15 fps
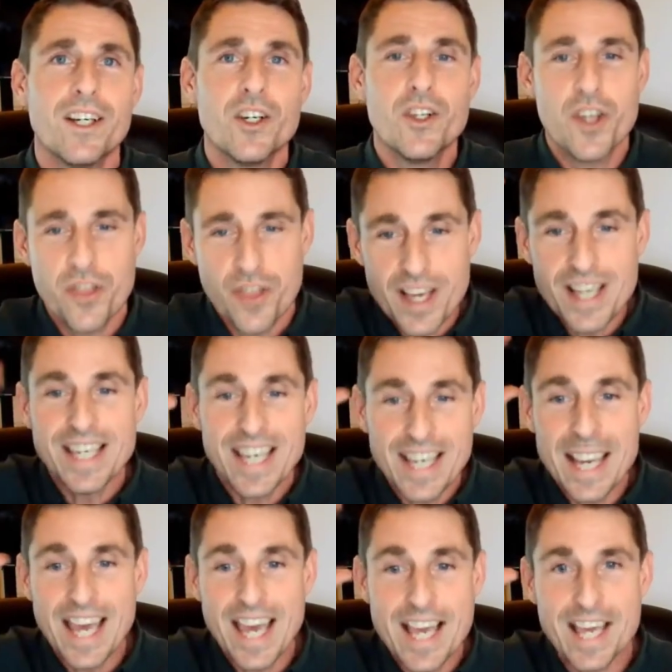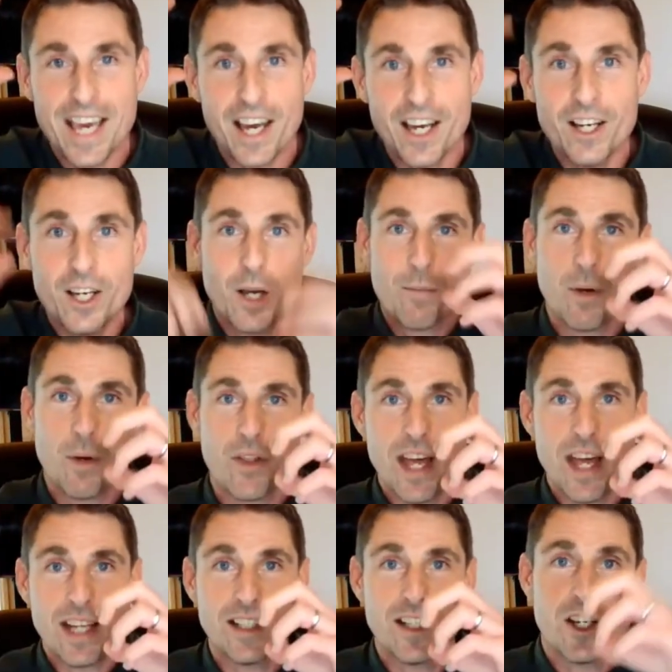You're thinking here, but
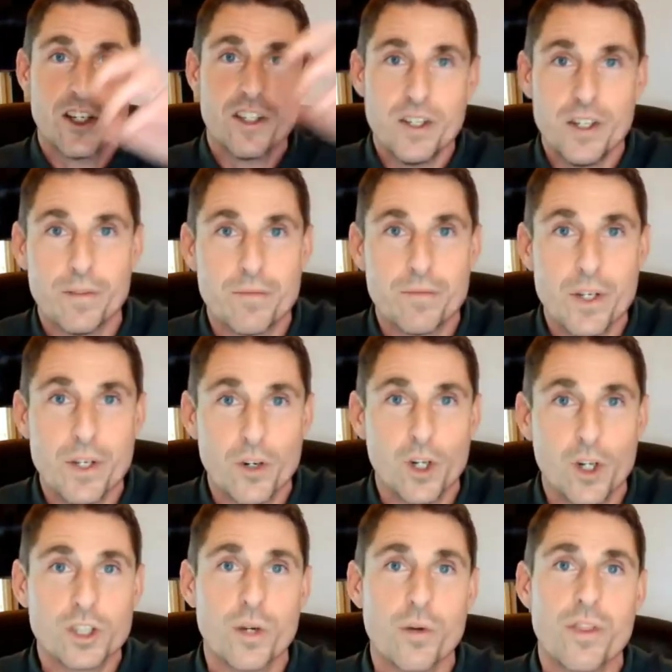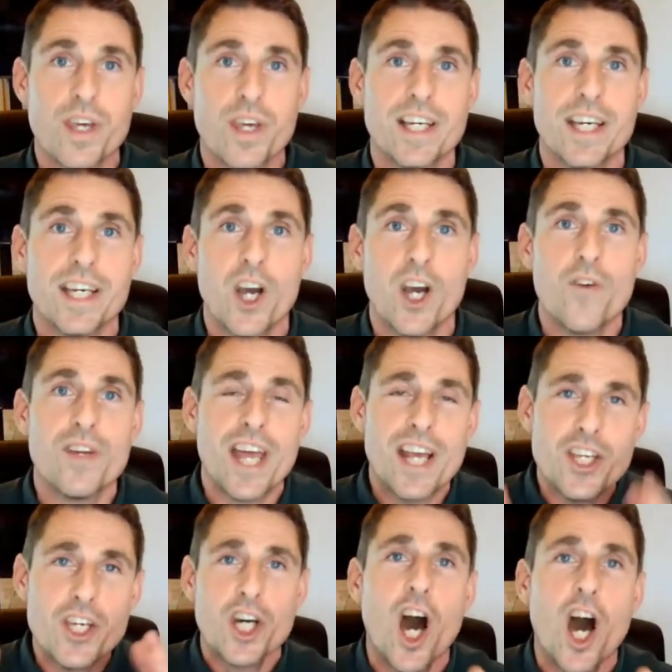then you're also thinking over there.
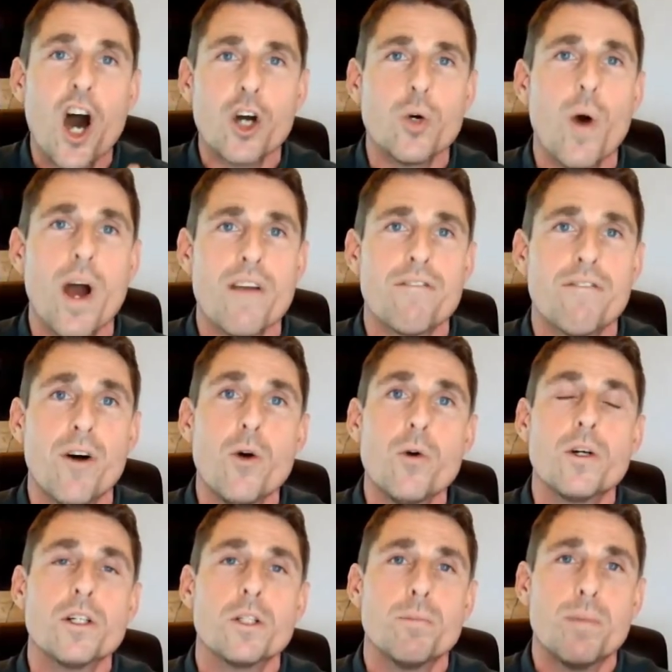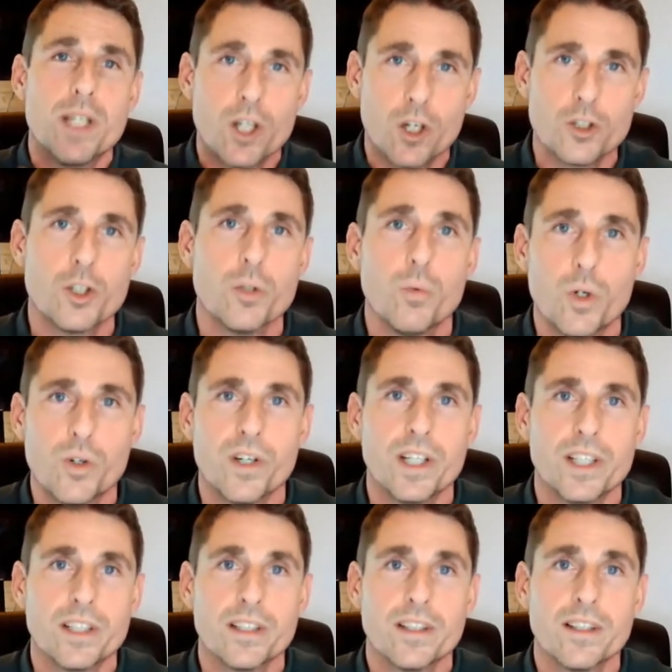You can't quite focus because you're
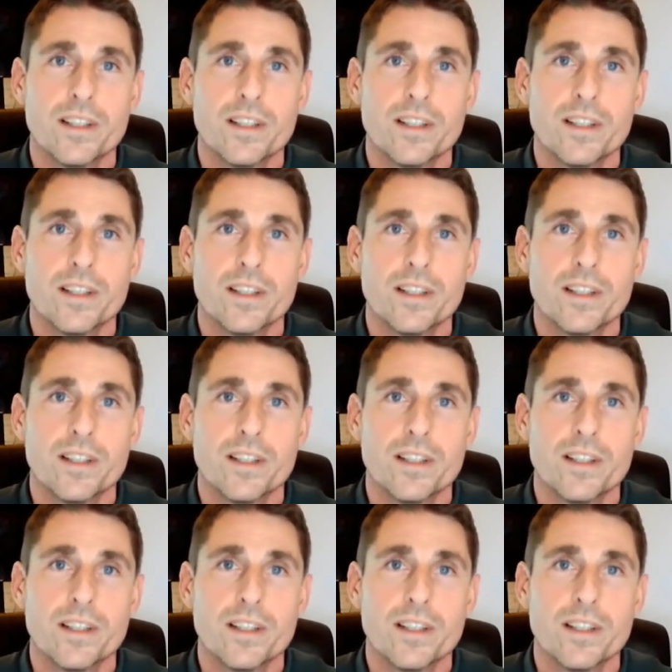worried.